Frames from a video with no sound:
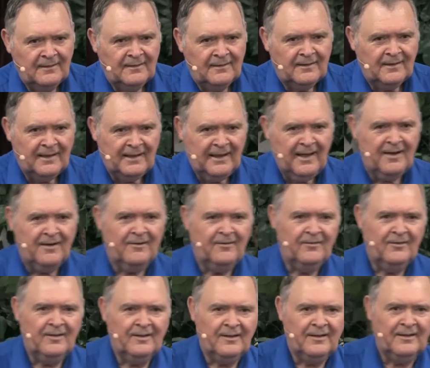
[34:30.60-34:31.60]

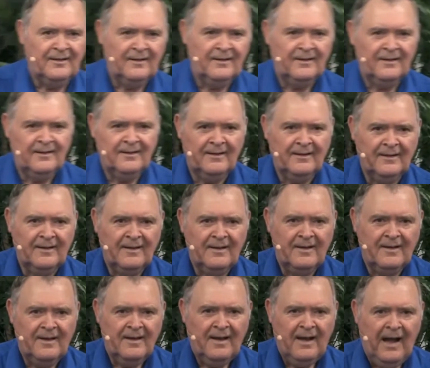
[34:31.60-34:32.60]
Hello?
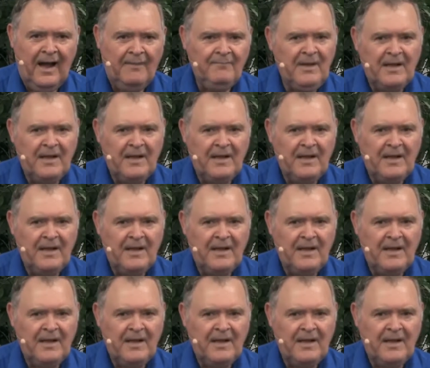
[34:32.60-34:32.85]
I'm